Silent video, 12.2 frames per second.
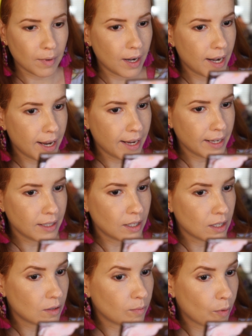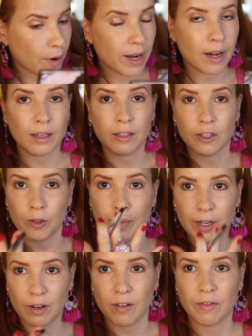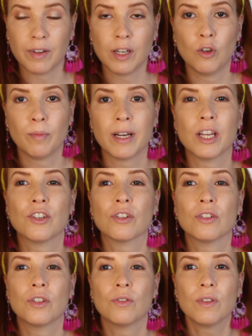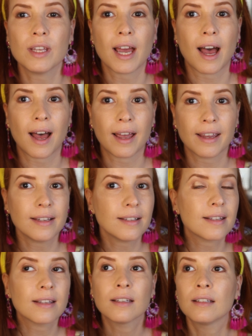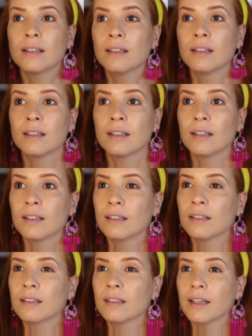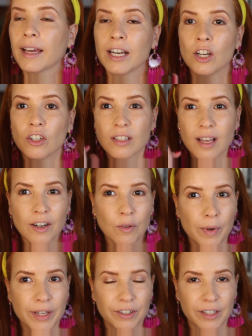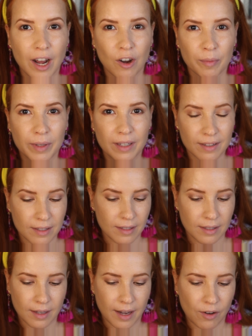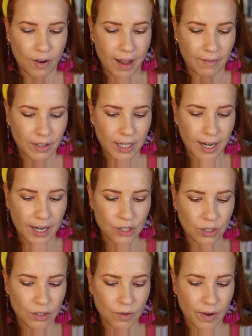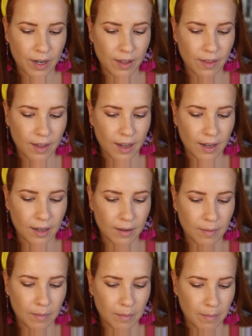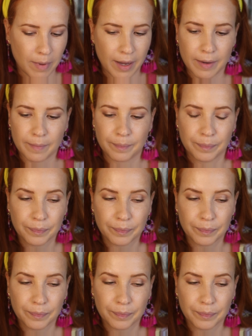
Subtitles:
Let's bring a little bit of illumination to the eyes. And it looks kind of weird now because I don't have any lashes or anything, but